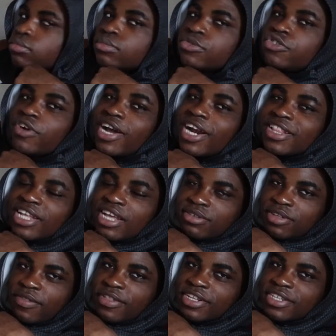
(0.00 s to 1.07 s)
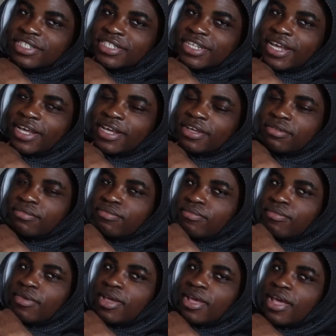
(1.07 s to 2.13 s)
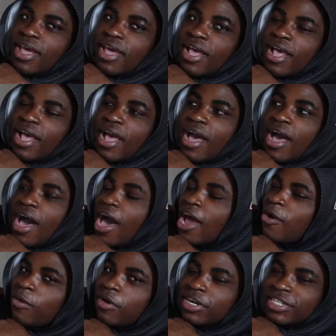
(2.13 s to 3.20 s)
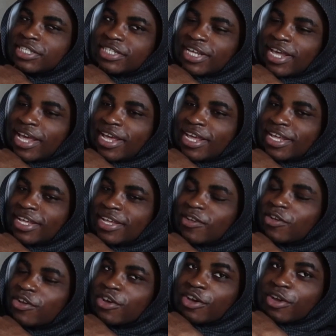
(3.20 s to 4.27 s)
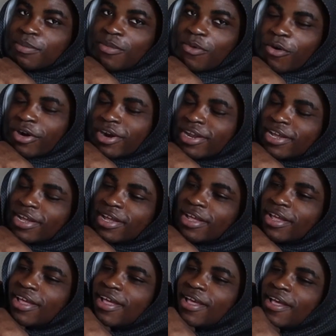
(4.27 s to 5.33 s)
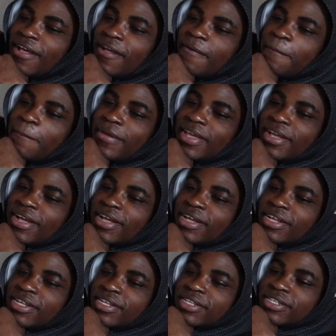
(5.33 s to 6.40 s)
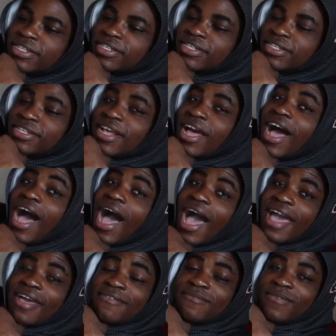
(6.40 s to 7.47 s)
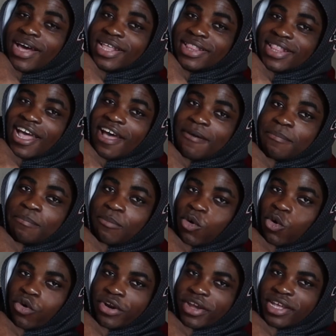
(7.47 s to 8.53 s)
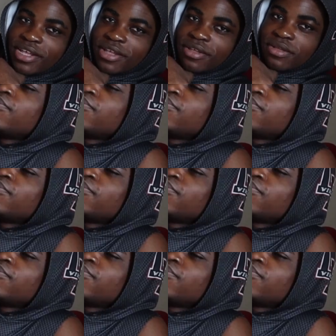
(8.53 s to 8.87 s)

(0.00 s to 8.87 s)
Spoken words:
I'm trying to think of something to say. I don't want to say good morning because I find that boring.